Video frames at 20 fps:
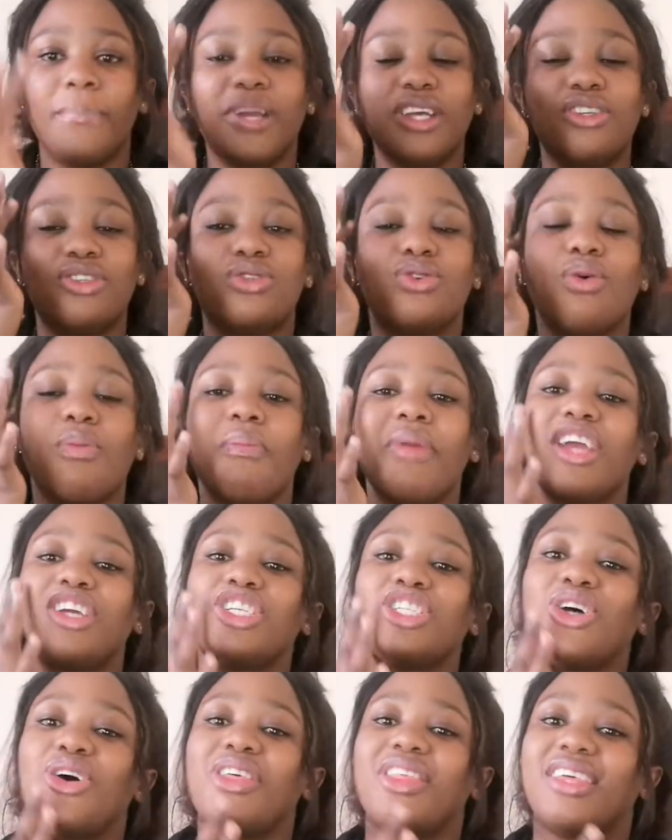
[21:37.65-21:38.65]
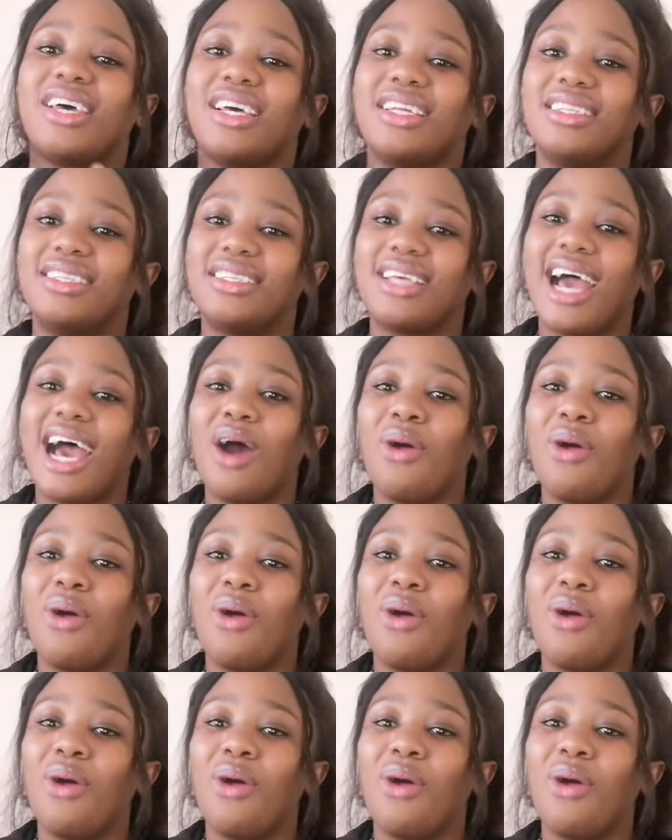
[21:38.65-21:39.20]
is to make sure that